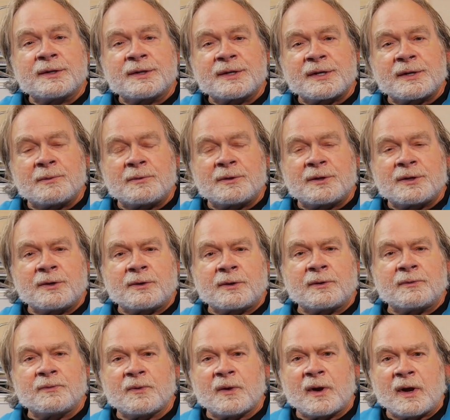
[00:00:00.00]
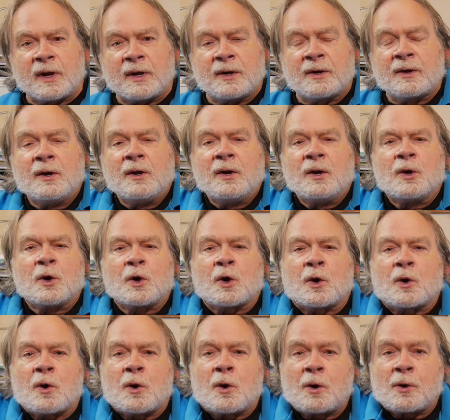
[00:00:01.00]
see what you can find, or
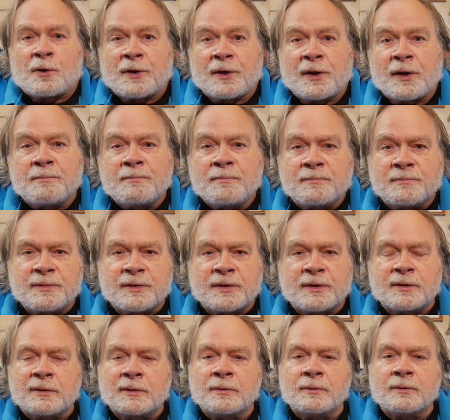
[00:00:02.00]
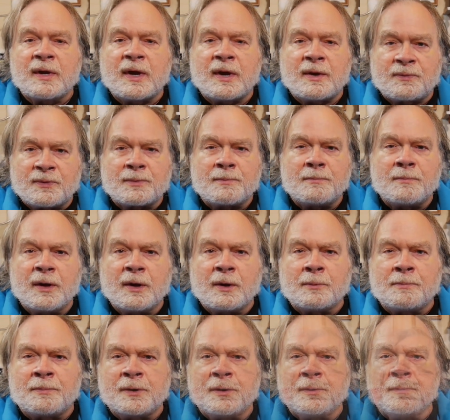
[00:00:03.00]
call them to have them
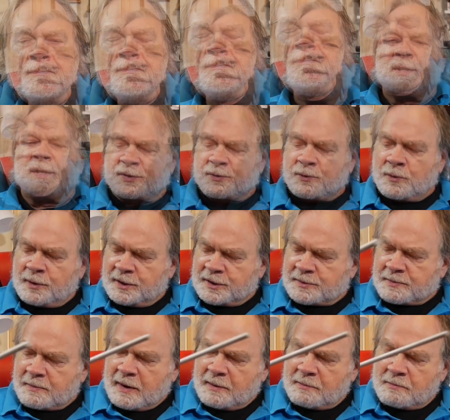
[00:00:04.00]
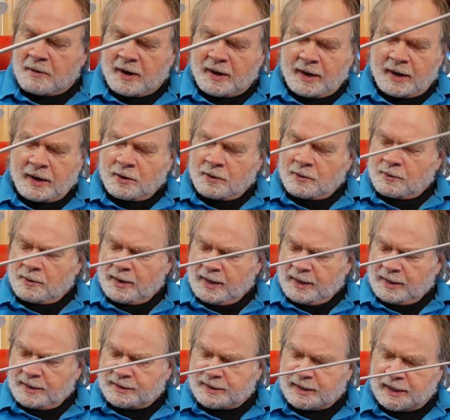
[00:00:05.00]
help you. This one is made by Arrow
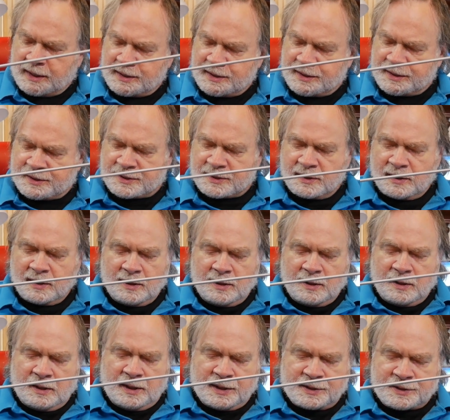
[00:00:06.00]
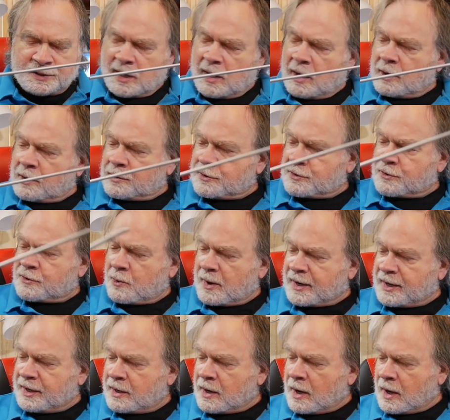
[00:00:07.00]
Antennas. It's
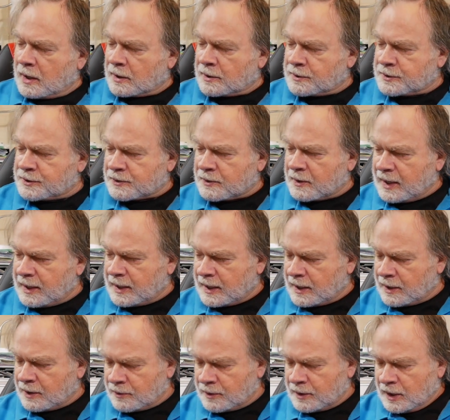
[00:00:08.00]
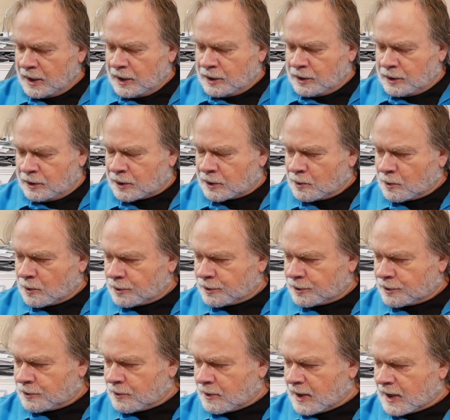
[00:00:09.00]
$120 right now. You can
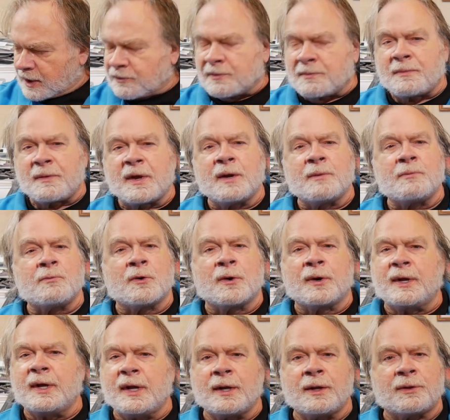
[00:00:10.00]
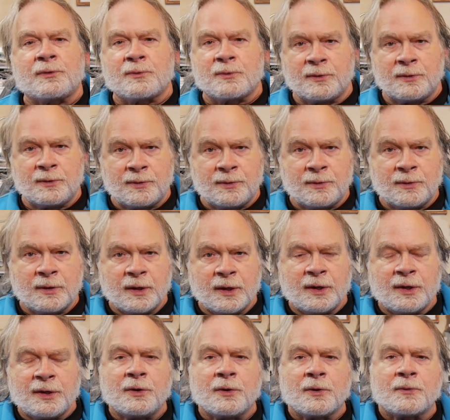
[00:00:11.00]
order direct from them or get it through
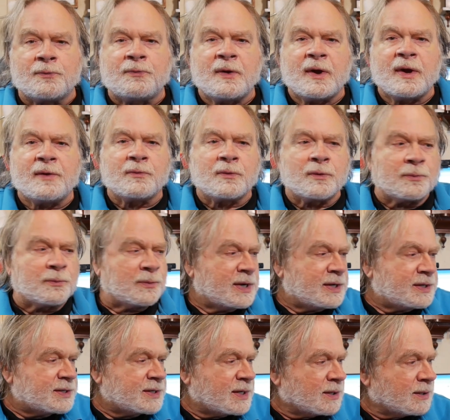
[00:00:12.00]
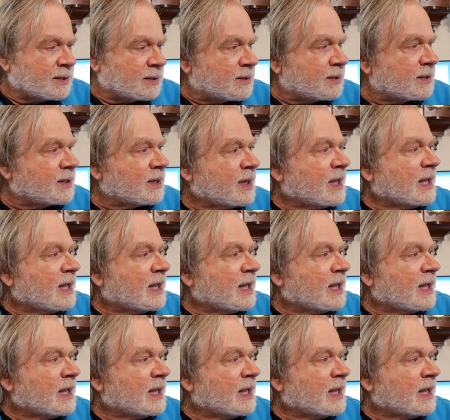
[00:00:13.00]
your favorite retailer.